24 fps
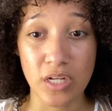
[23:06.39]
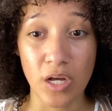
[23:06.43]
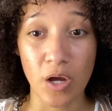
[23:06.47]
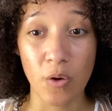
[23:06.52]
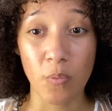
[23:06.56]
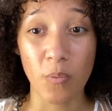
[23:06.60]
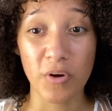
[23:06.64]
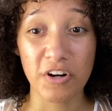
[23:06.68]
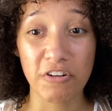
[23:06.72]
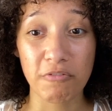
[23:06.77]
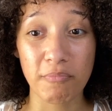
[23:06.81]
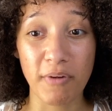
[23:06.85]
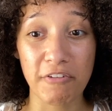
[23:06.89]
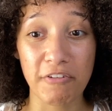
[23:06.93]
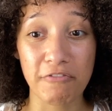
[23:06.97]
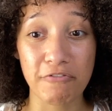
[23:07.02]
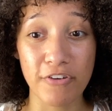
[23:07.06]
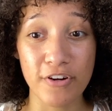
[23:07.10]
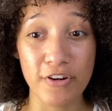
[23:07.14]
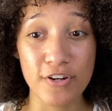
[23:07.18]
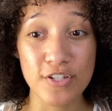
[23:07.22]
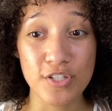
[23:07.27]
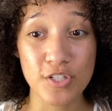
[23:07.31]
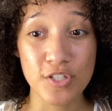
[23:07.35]
One of my
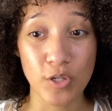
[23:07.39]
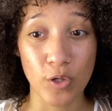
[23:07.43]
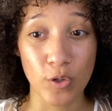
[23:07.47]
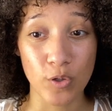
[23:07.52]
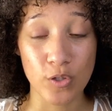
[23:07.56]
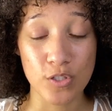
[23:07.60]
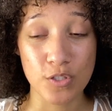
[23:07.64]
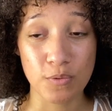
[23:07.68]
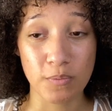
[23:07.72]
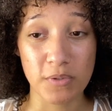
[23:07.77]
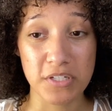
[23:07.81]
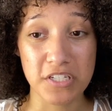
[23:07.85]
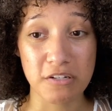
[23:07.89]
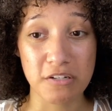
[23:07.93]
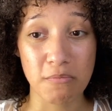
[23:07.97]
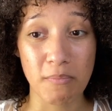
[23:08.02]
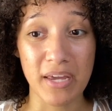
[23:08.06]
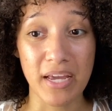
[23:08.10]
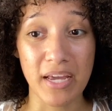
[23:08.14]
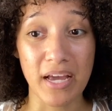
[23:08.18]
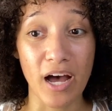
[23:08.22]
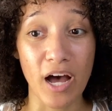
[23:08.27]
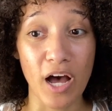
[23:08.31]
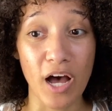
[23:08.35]
first goals was to
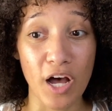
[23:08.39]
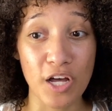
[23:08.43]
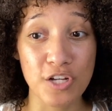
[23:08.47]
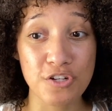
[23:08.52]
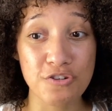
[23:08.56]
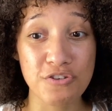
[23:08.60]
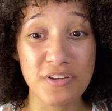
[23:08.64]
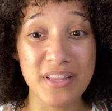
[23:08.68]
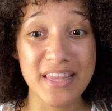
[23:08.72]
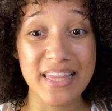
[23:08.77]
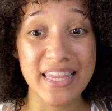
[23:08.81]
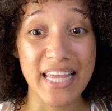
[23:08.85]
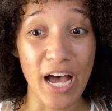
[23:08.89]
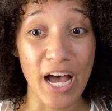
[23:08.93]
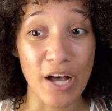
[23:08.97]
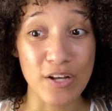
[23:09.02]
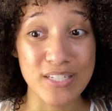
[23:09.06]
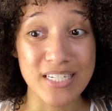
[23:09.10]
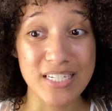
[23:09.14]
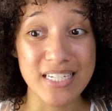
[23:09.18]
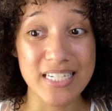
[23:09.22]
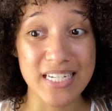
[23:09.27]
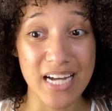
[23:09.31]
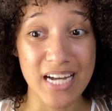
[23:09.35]
make
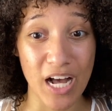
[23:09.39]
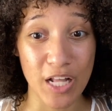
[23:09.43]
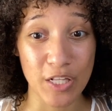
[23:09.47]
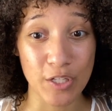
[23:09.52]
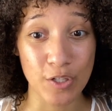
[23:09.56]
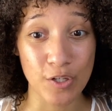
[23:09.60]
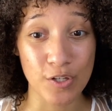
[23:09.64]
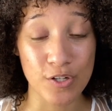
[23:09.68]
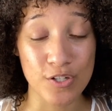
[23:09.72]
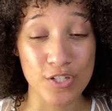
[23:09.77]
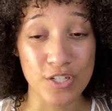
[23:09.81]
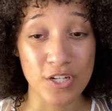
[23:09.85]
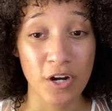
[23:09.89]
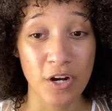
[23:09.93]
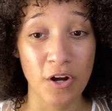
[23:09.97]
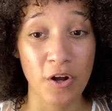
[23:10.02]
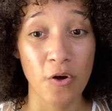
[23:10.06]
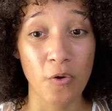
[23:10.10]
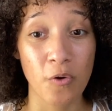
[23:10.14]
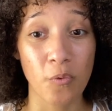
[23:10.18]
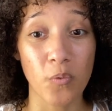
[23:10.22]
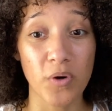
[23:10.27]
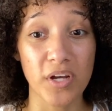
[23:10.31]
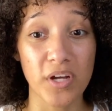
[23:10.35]
$100,000
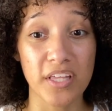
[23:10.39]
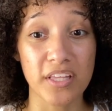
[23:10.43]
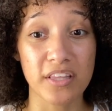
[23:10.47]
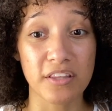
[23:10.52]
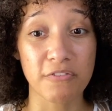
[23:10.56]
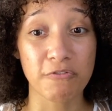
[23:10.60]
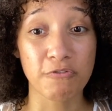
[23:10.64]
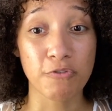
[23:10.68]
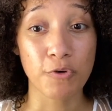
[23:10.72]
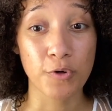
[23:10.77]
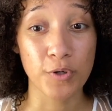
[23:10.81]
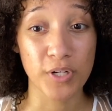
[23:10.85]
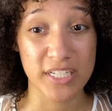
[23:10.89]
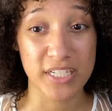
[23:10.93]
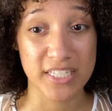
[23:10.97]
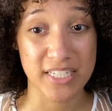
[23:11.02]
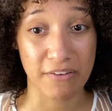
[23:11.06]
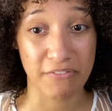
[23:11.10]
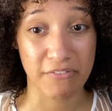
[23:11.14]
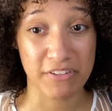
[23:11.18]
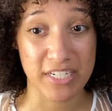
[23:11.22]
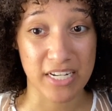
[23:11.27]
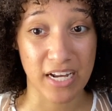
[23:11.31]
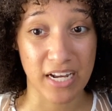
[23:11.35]
with
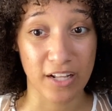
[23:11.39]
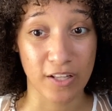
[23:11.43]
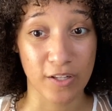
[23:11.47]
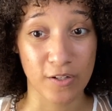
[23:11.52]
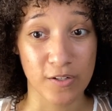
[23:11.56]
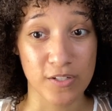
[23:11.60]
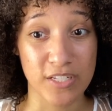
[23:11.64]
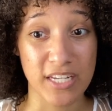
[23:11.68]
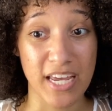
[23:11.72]
$47,